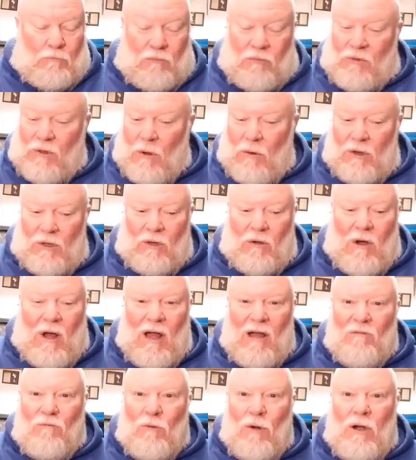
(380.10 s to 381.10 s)
throw it in the
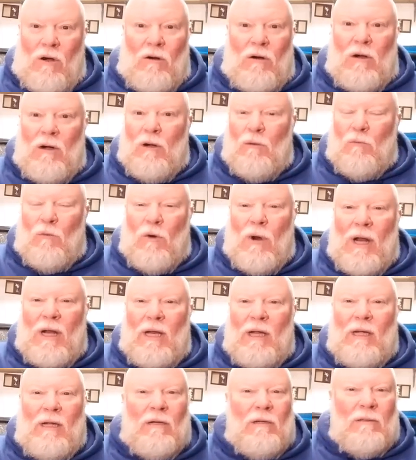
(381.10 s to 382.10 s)
live well. I'm
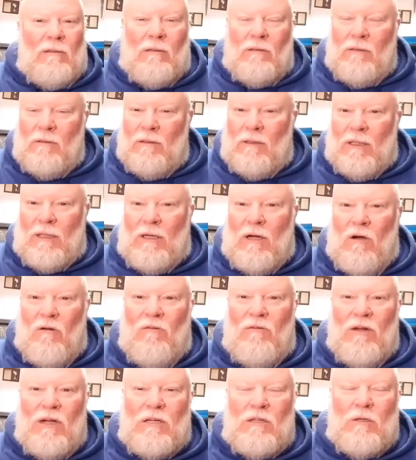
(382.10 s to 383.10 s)
ready to go
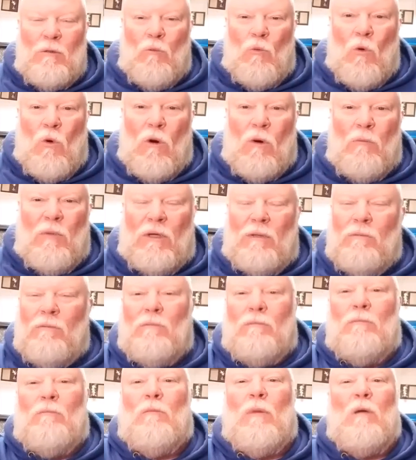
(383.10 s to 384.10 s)
fish some more, but
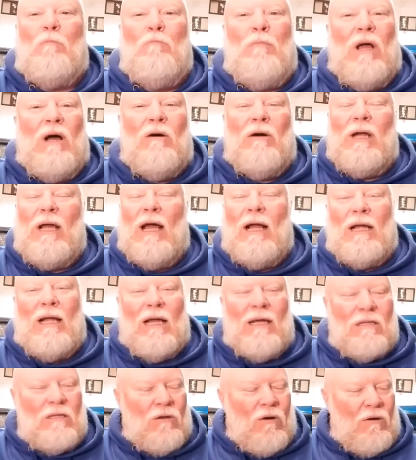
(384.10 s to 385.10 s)
my belly, I
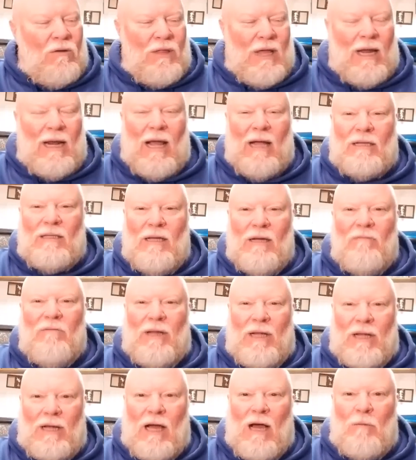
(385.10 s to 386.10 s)
guess all that
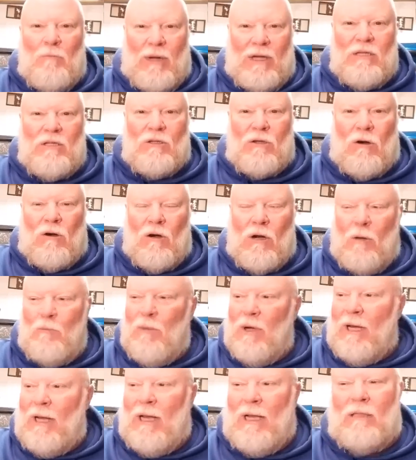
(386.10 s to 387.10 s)
activity got me stirred up
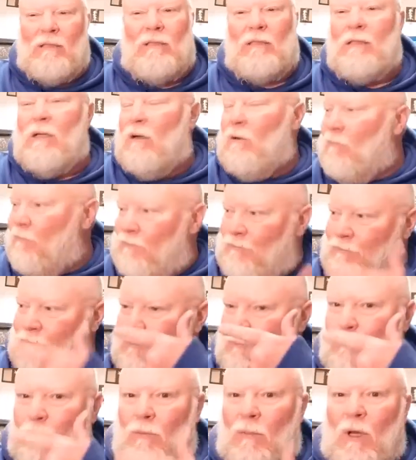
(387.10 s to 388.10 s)
again. So
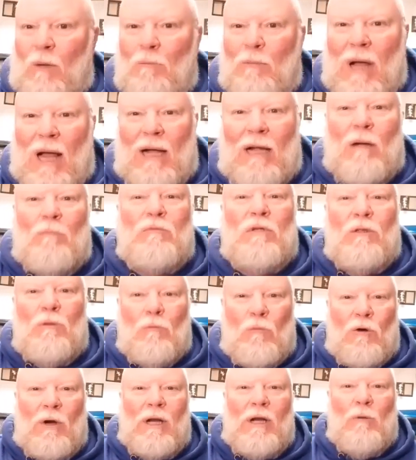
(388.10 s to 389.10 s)
back up to the
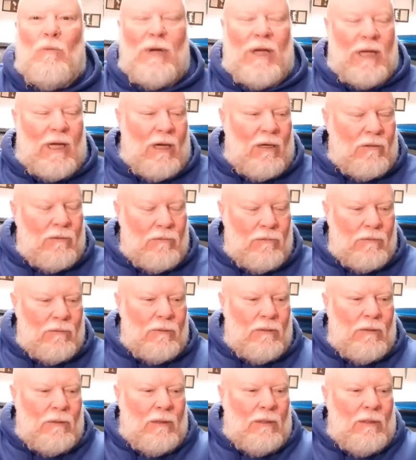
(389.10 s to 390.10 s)
marina we go.
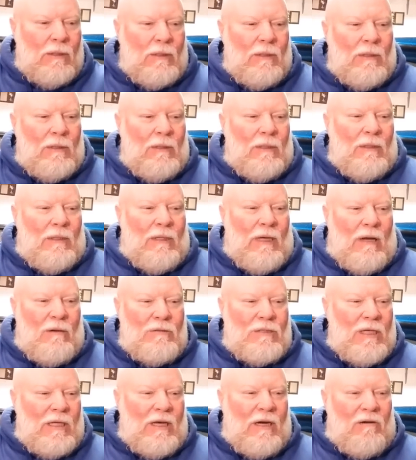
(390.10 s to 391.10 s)
I
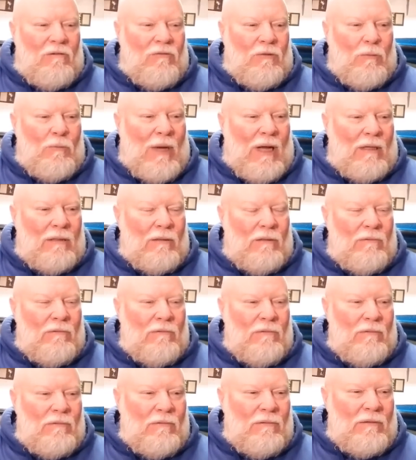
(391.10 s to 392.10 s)
was in there for about
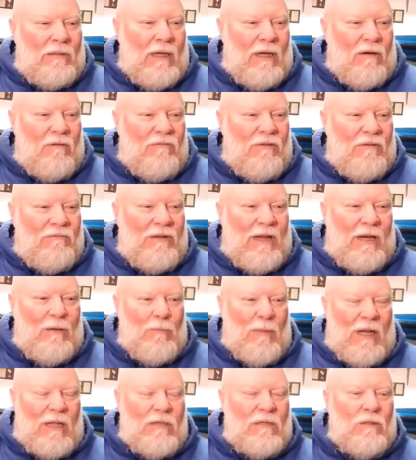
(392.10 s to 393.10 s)
10 or 15
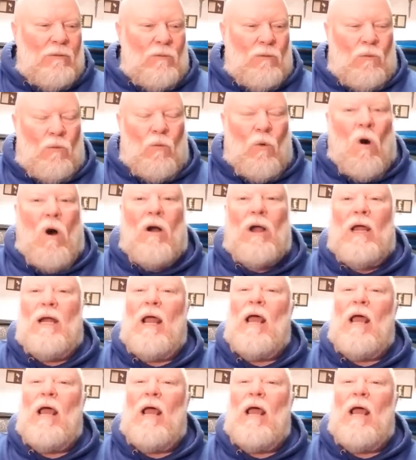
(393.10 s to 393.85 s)
minutes and walking